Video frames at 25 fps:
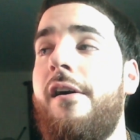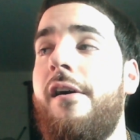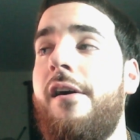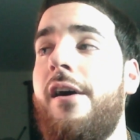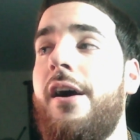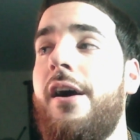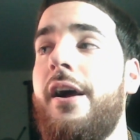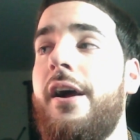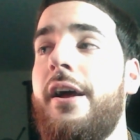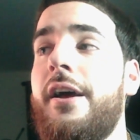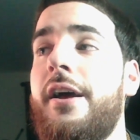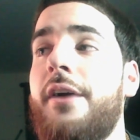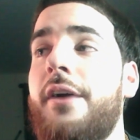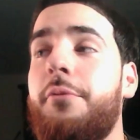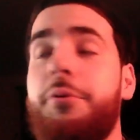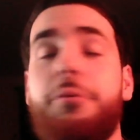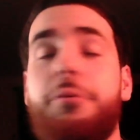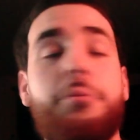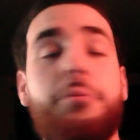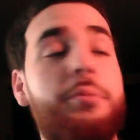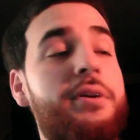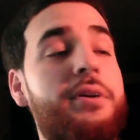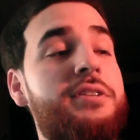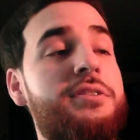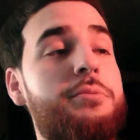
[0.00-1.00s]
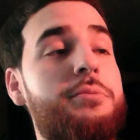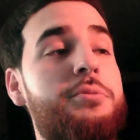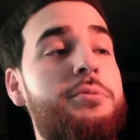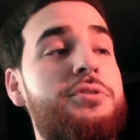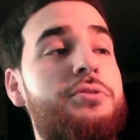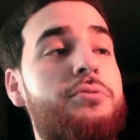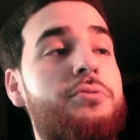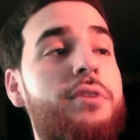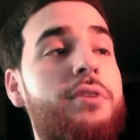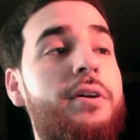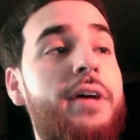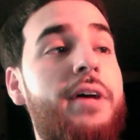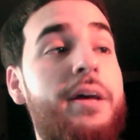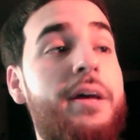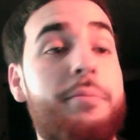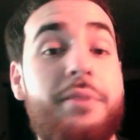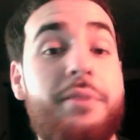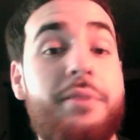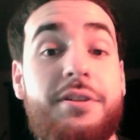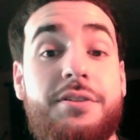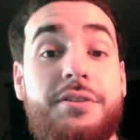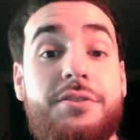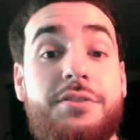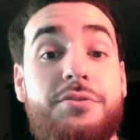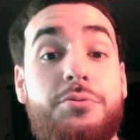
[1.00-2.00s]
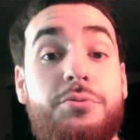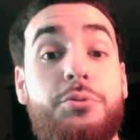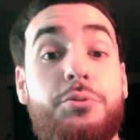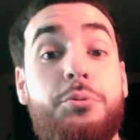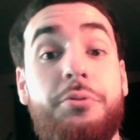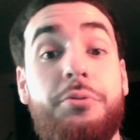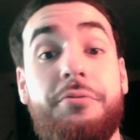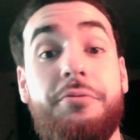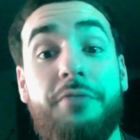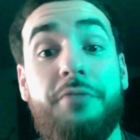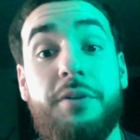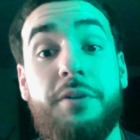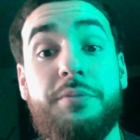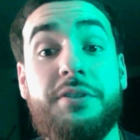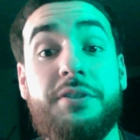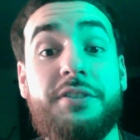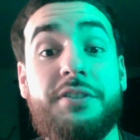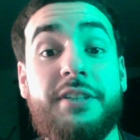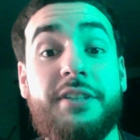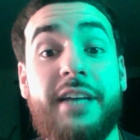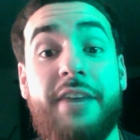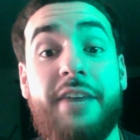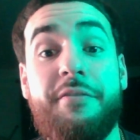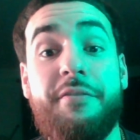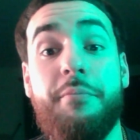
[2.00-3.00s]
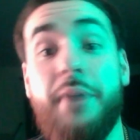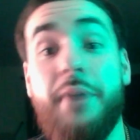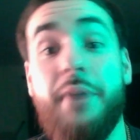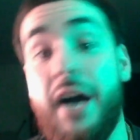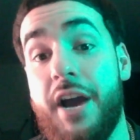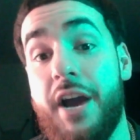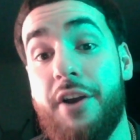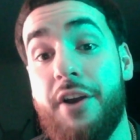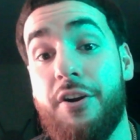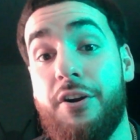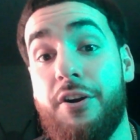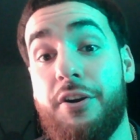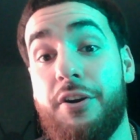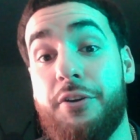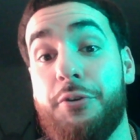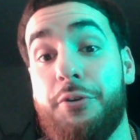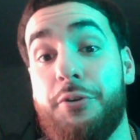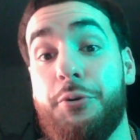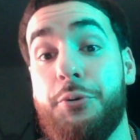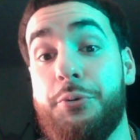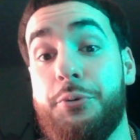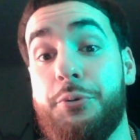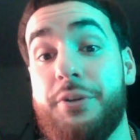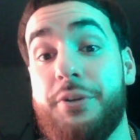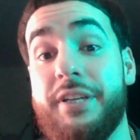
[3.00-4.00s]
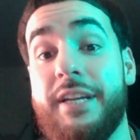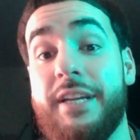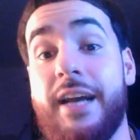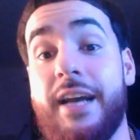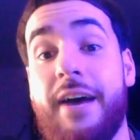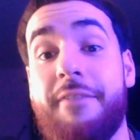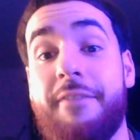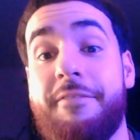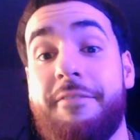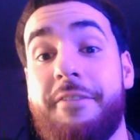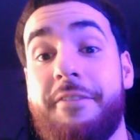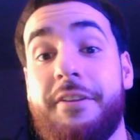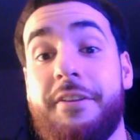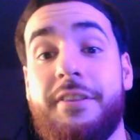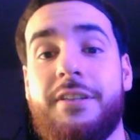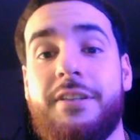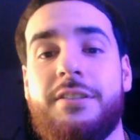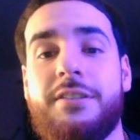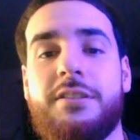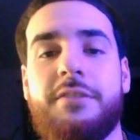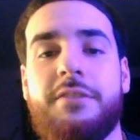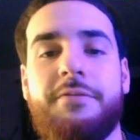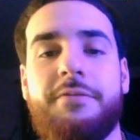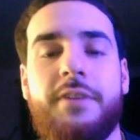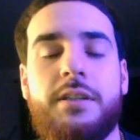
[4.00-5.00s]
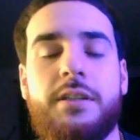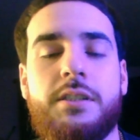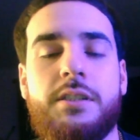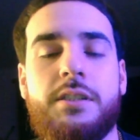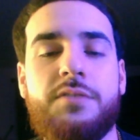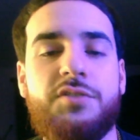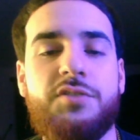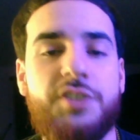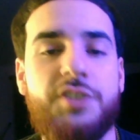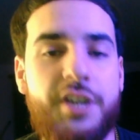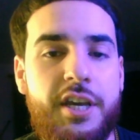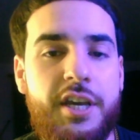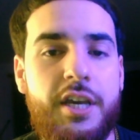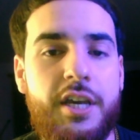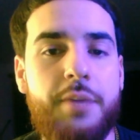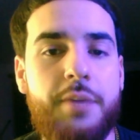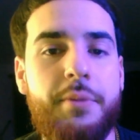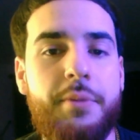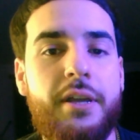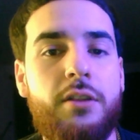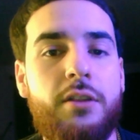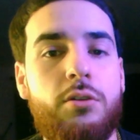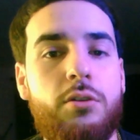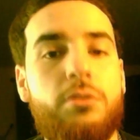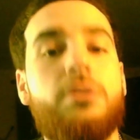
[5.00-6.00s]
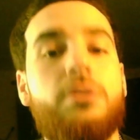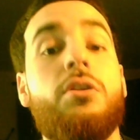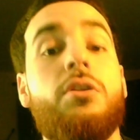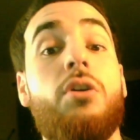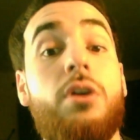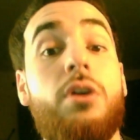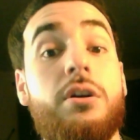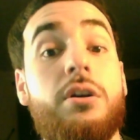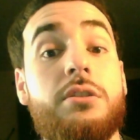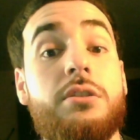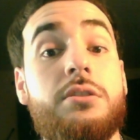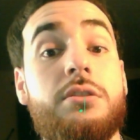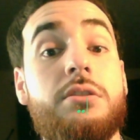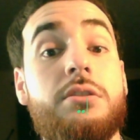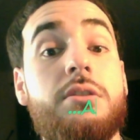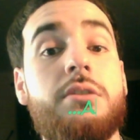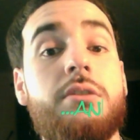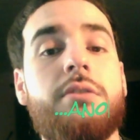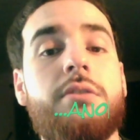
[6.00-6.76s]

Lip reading: And we replaced him with Terrell Edmonds, who we flipped into Kevin Byard, who did not fit this defensive scheme and looked lost.